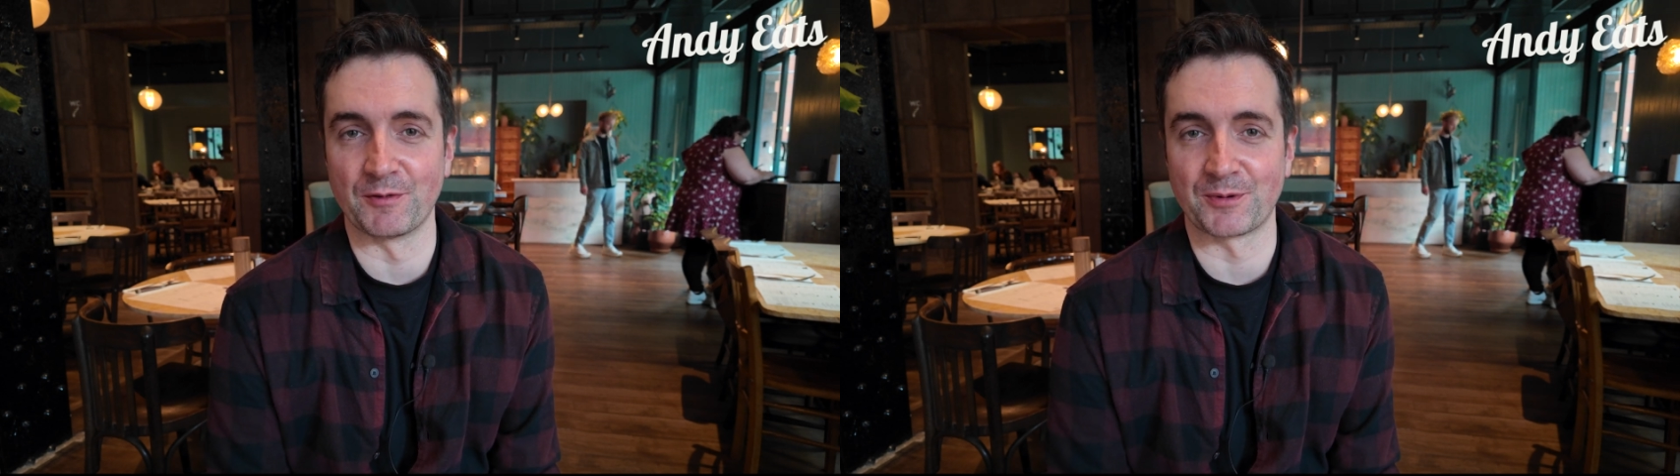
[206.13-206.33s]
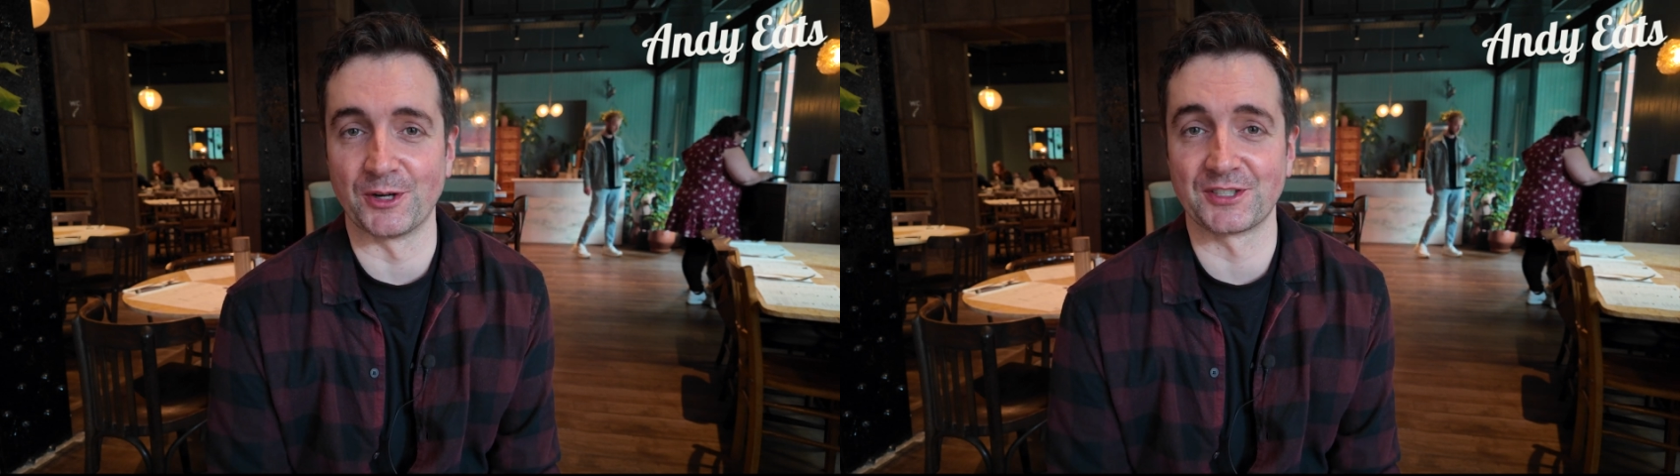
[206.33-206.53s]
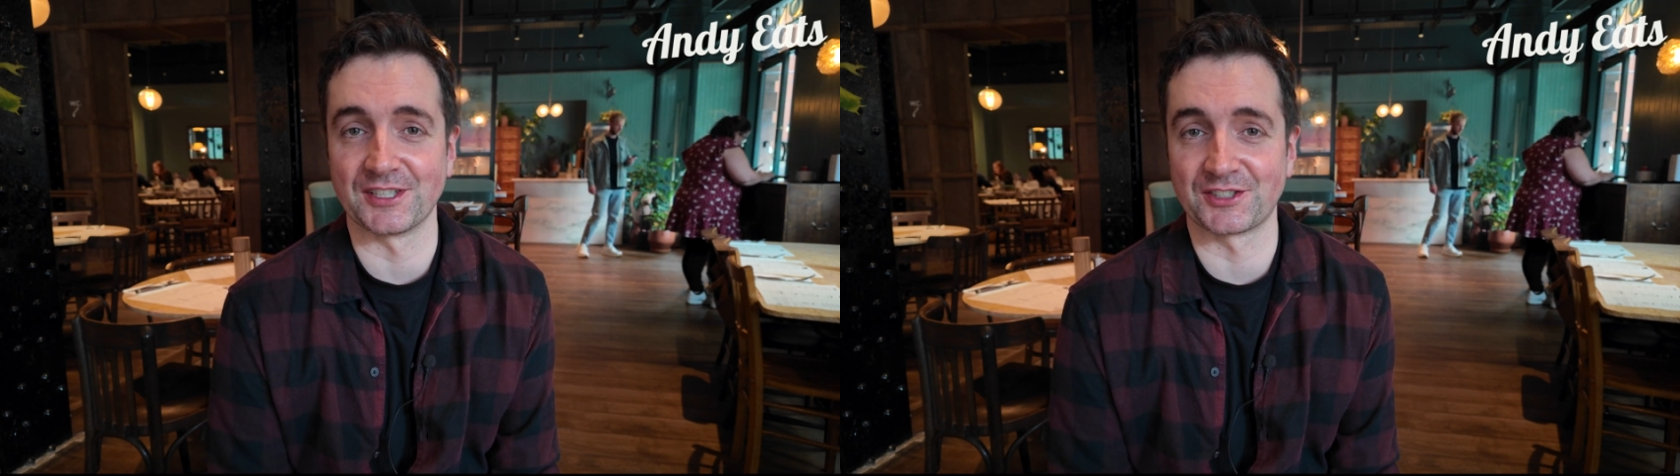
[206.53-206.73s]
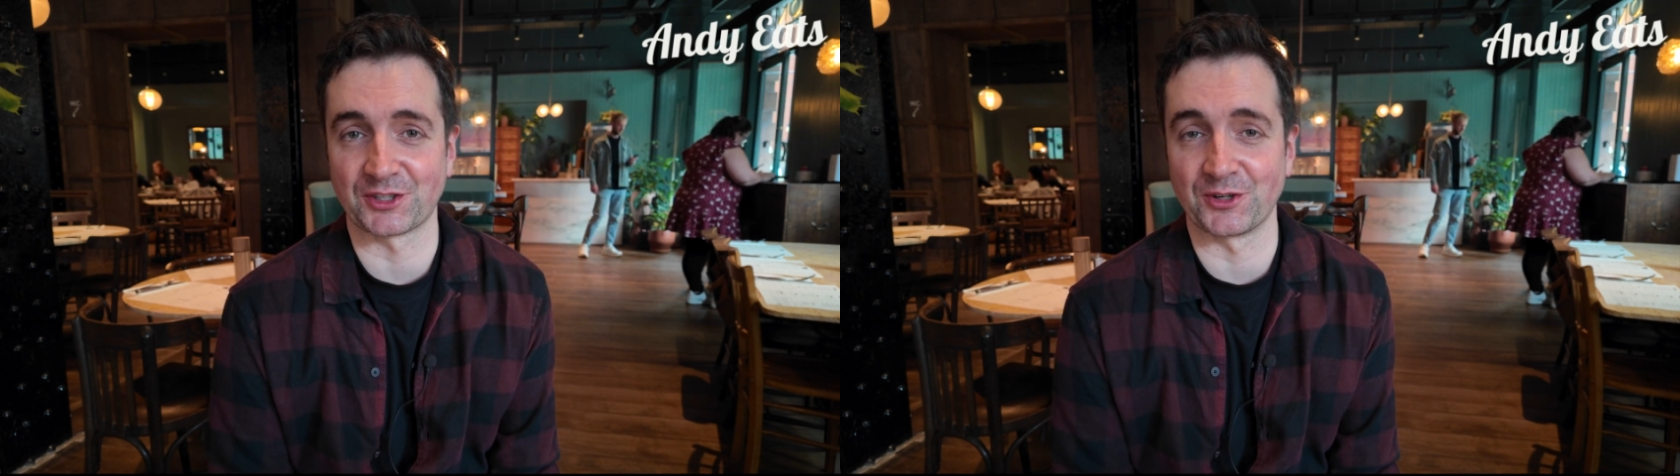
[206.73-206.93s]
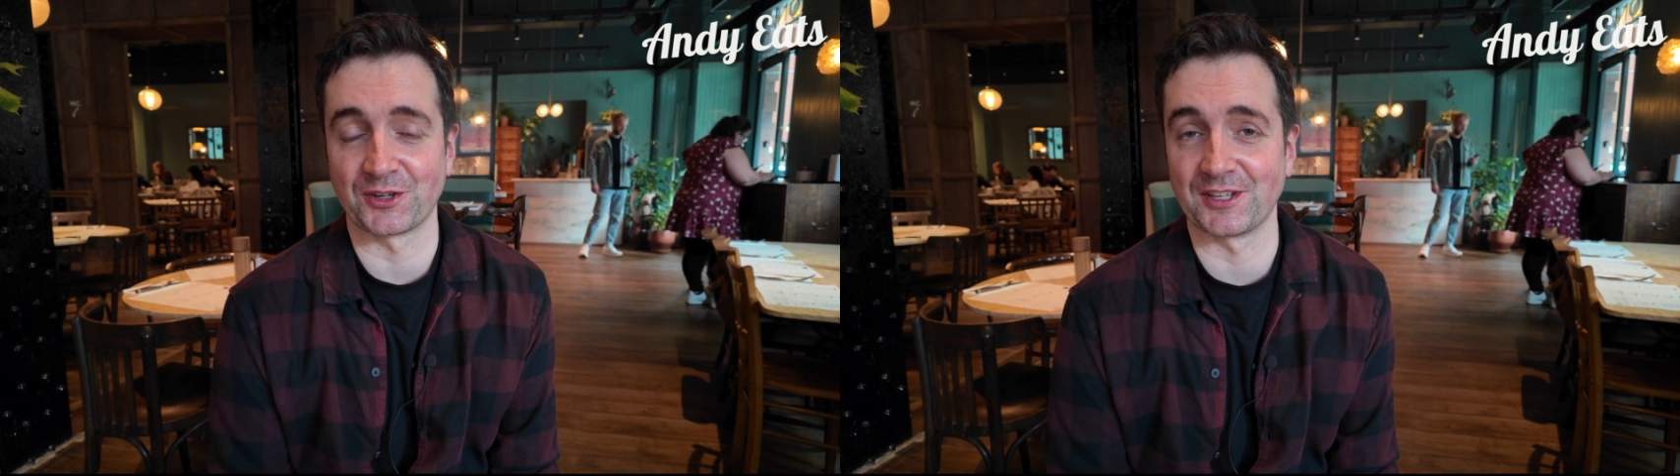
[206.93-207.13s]
process to
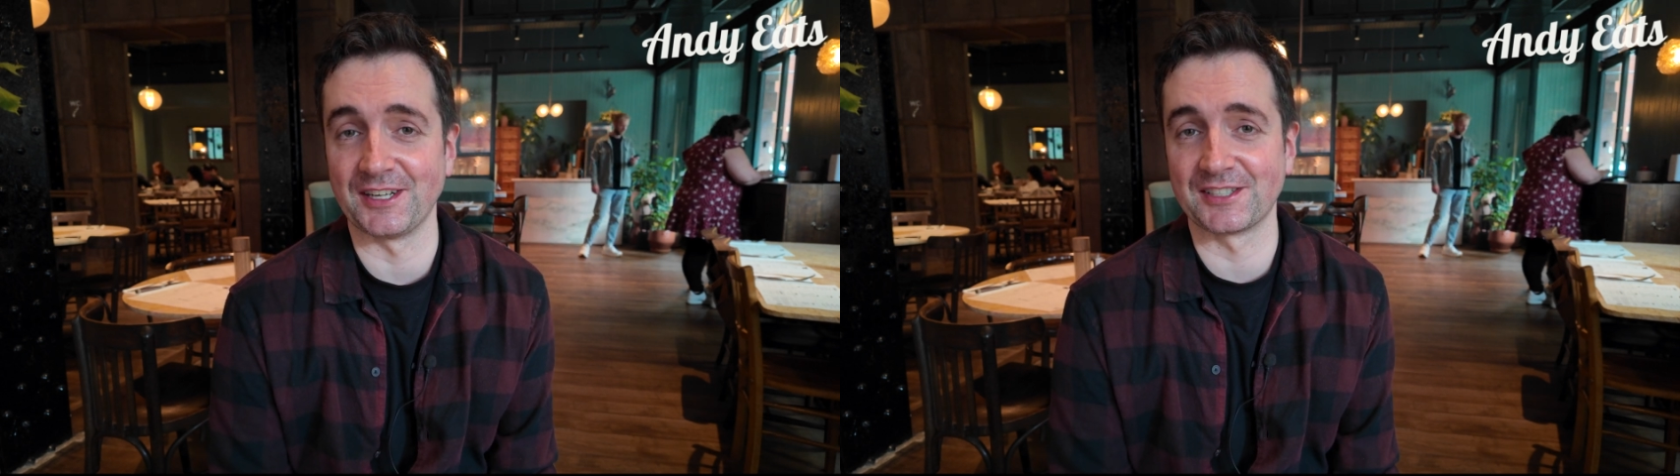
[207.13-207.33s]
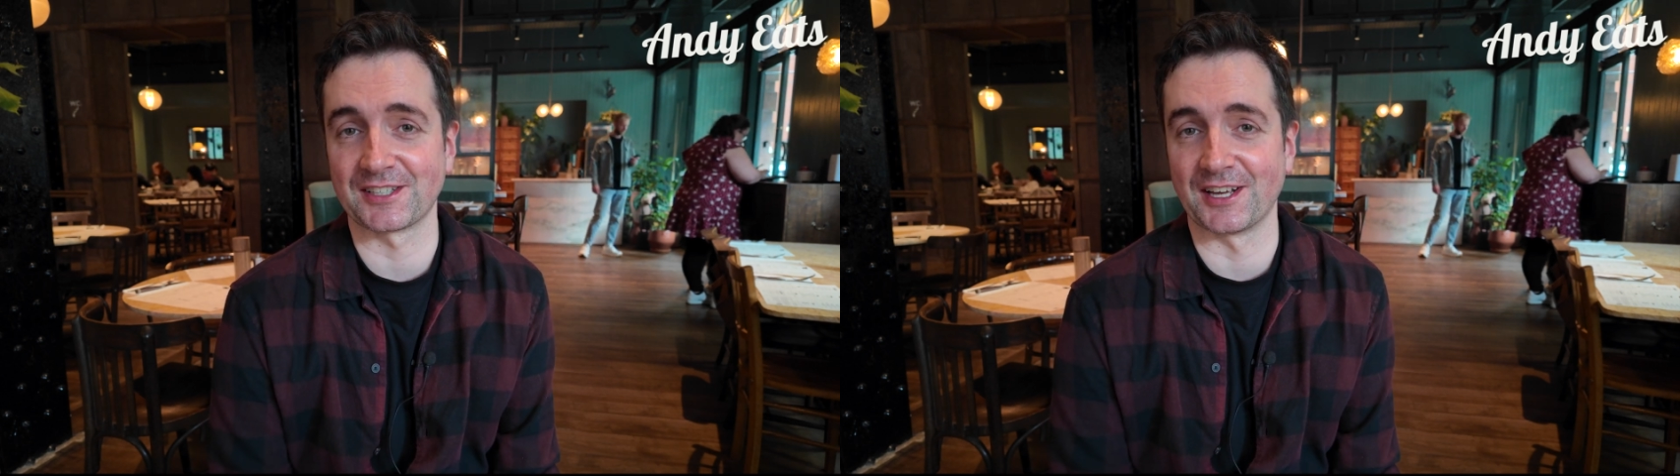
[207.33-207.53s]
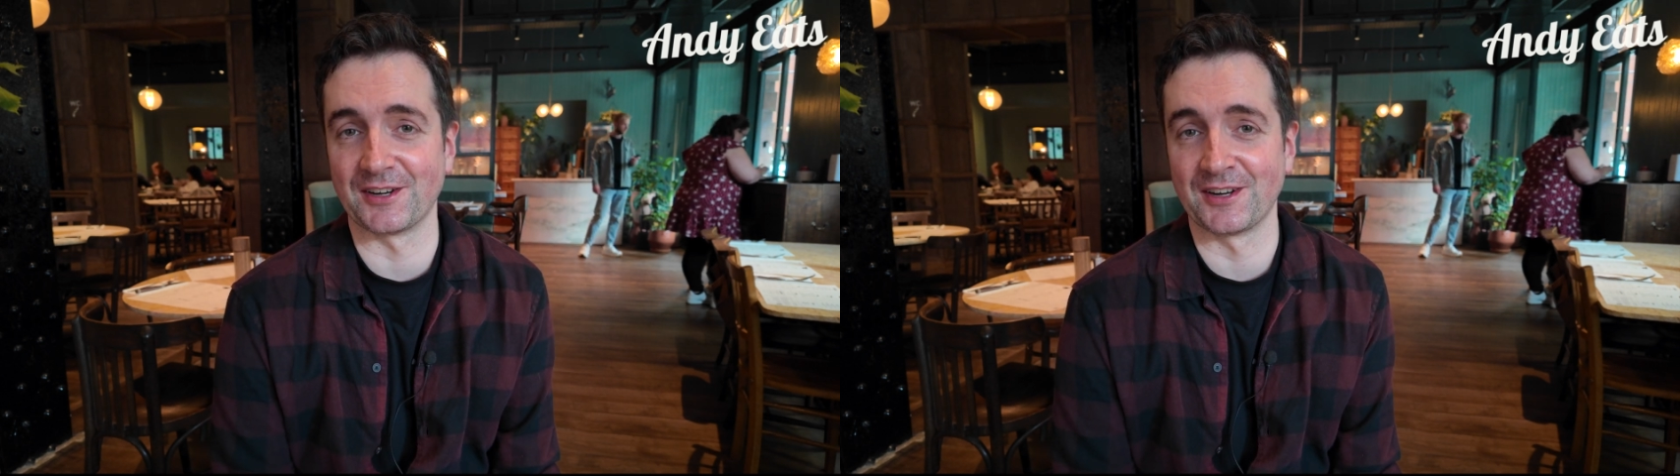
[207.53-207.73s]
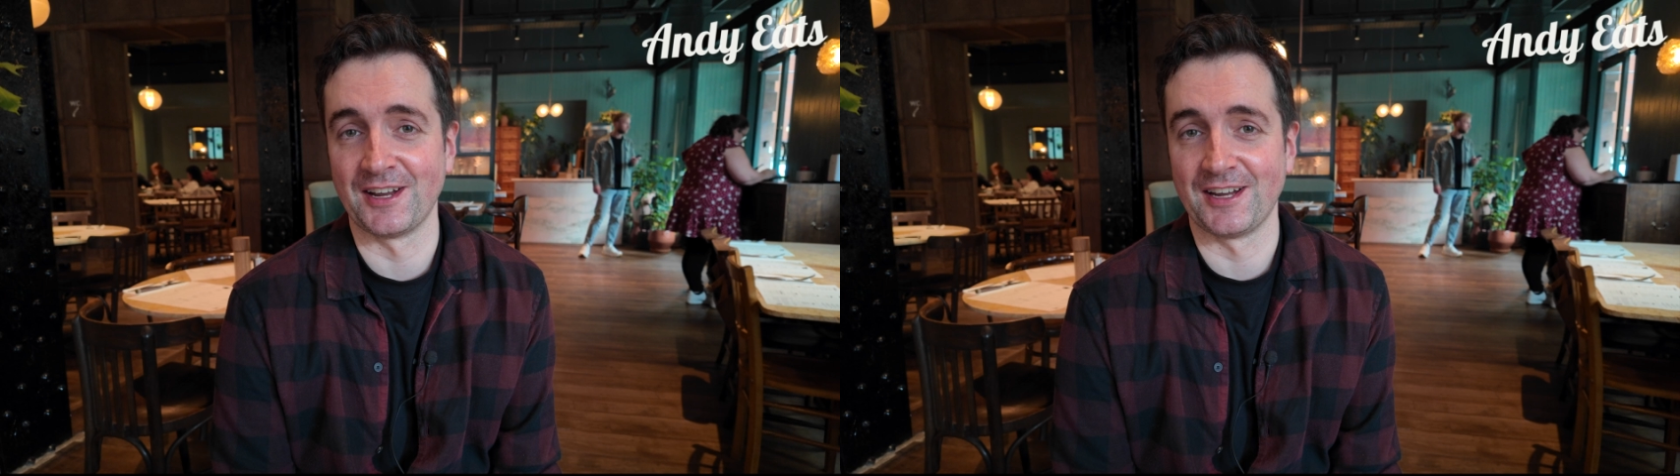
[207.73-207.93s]
cook these than